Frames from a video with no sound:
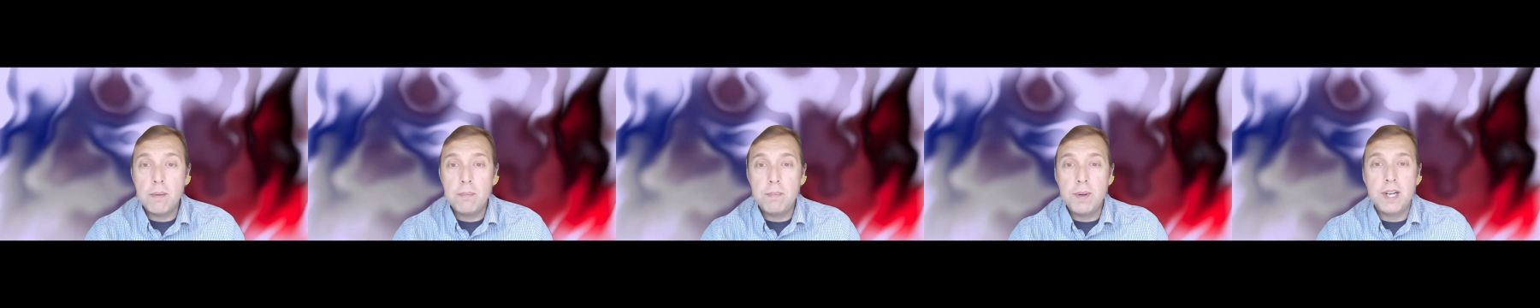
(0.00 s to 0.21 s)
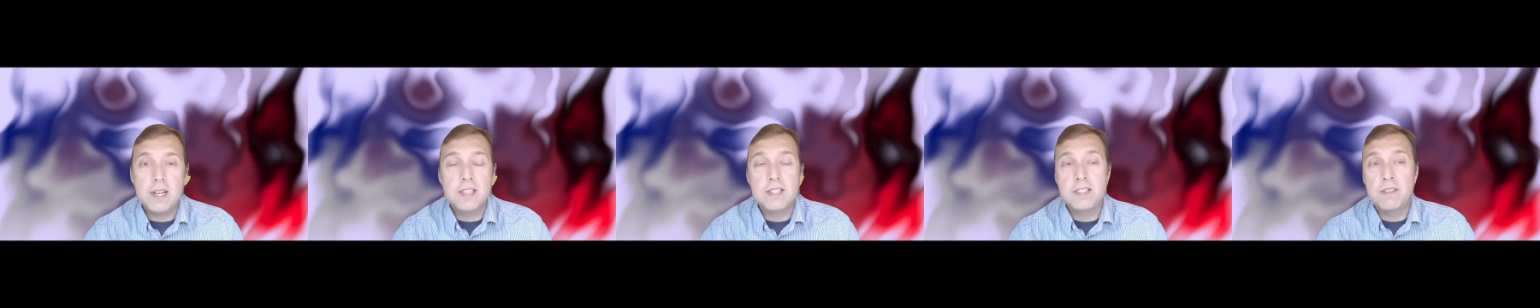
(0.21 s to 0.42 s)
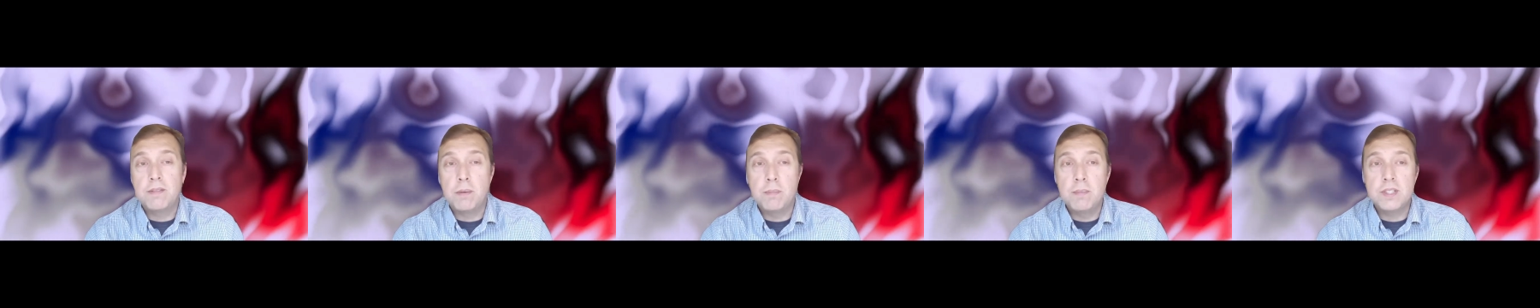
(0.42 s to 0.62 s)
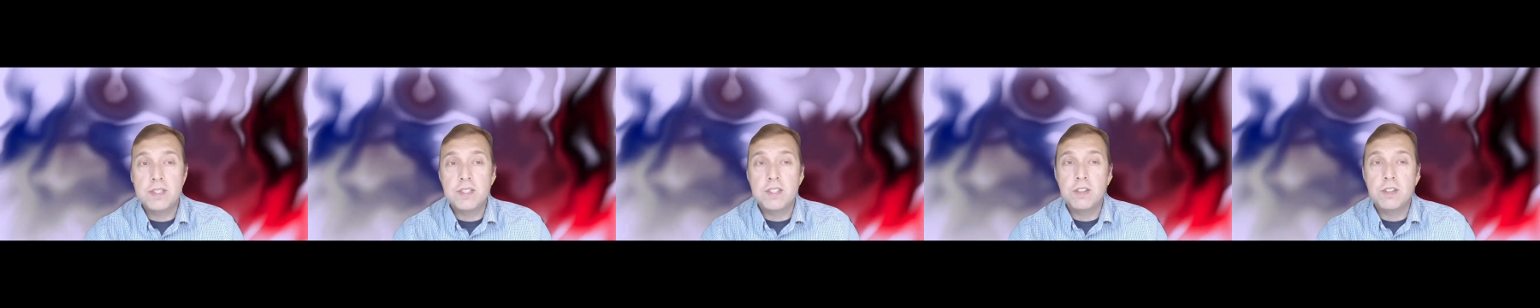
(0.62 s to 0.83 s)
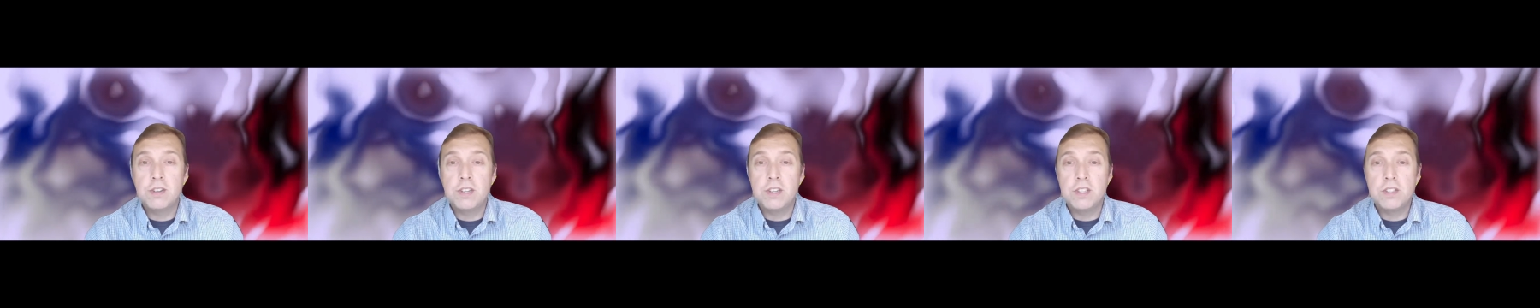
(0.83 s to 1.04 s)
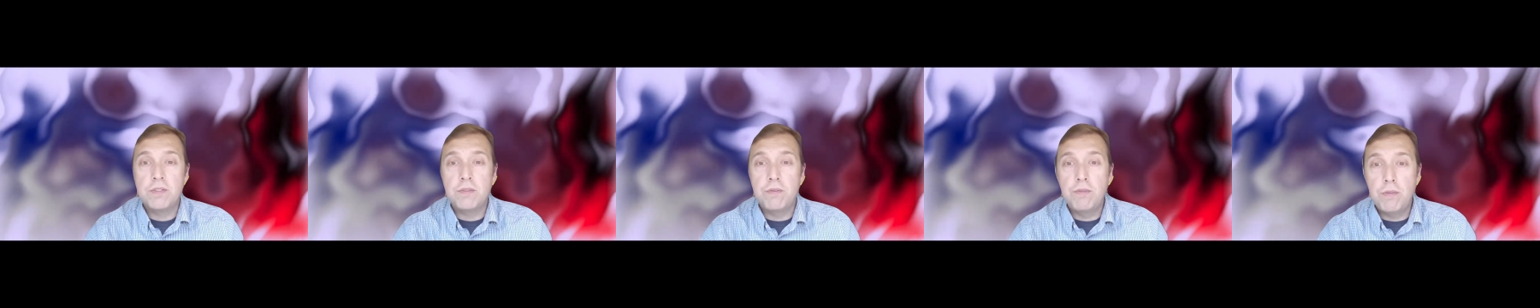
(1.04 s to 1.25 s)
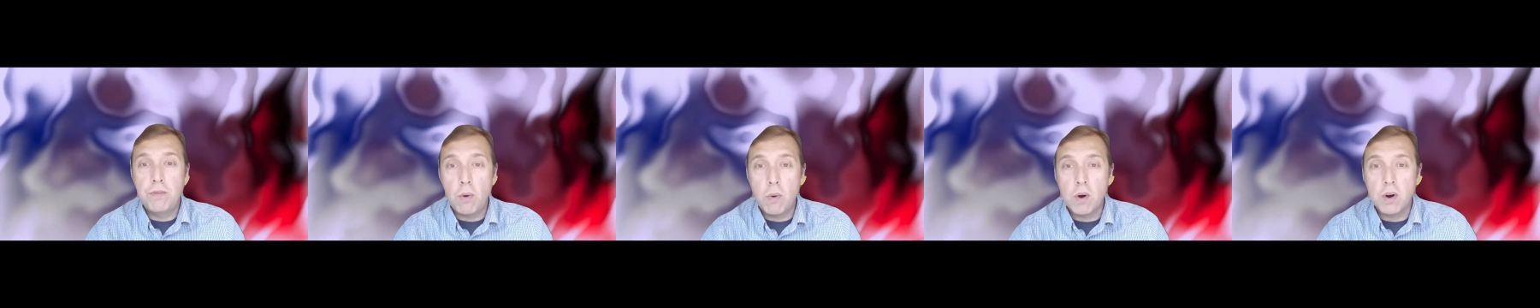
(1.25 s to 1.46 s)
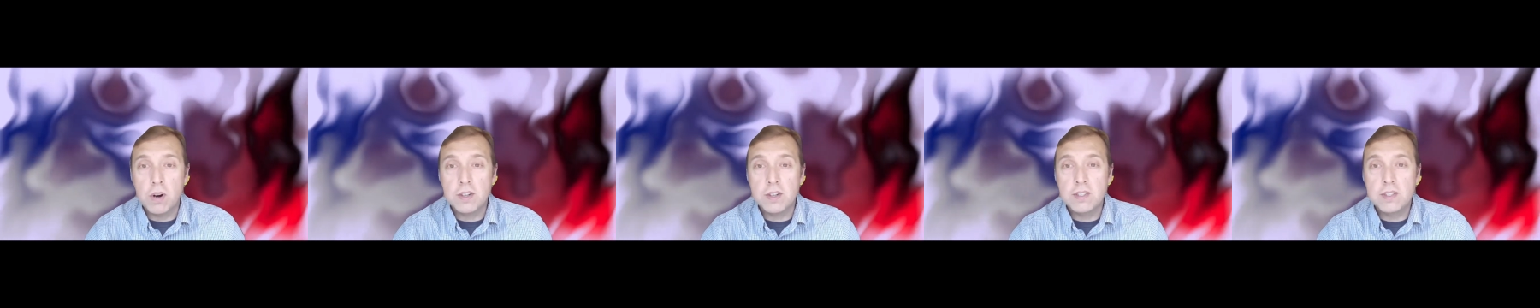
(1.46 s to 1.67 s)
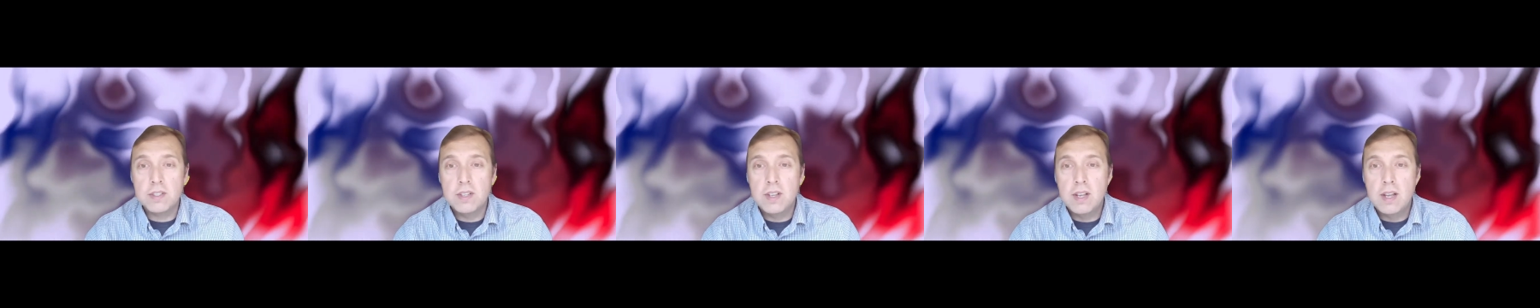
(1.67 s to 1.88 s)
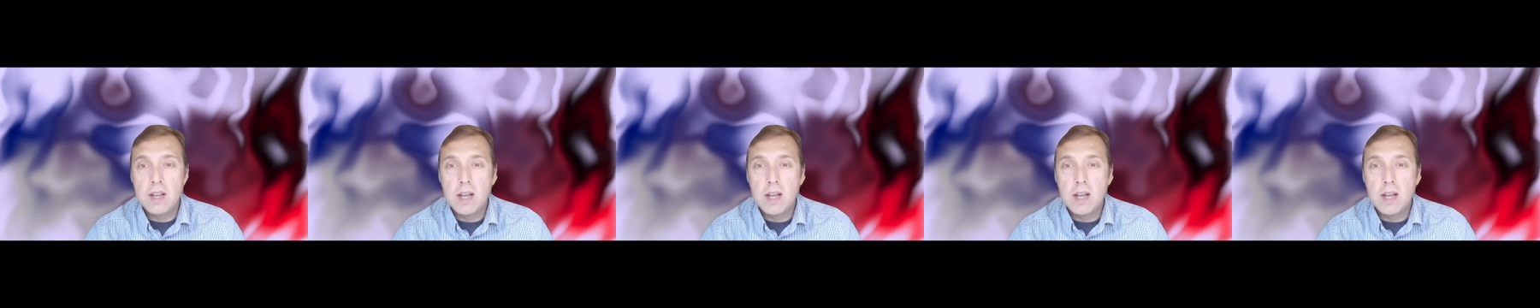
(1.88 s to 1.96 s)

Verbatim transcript: because of a mysterious force,